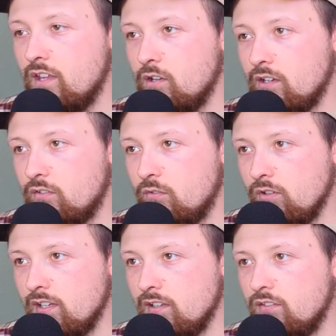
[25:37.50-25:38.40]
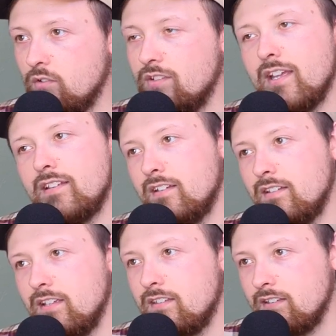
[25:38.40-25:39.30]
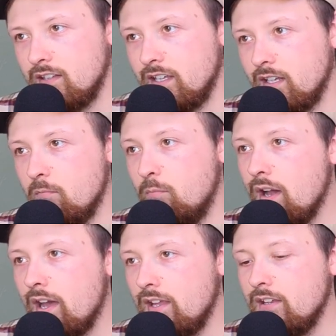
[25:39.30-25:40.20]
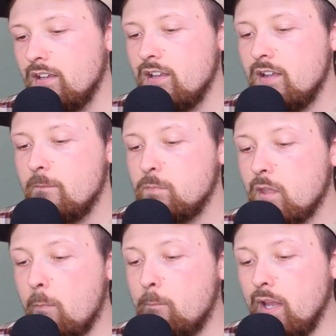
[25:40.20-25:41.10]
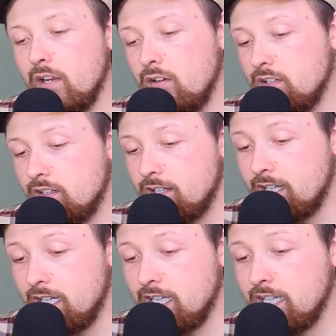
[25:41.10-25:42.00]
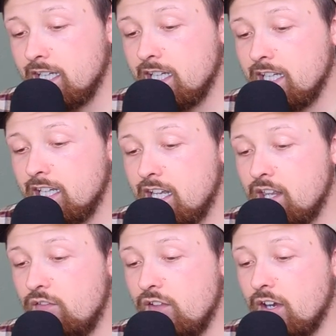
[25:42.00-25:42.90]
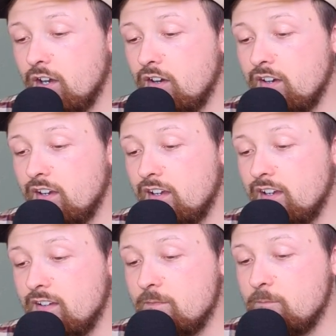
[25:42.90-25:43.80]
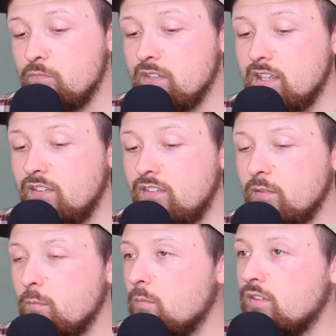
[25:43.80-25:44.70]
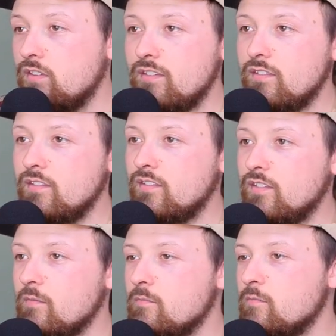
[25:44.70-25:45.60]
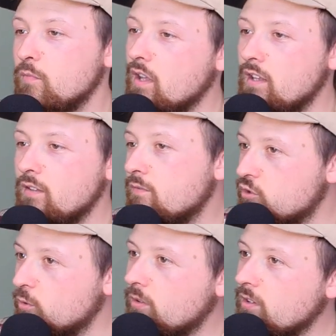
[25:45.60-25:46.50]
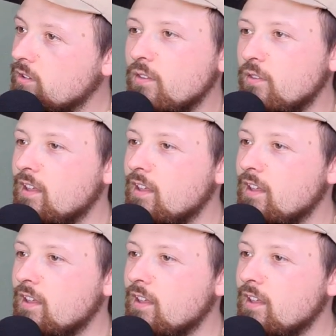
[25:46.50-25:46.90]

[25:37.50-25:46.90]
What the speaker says: they are excreted. So technically it's clean. But apparently there is some kinds of juices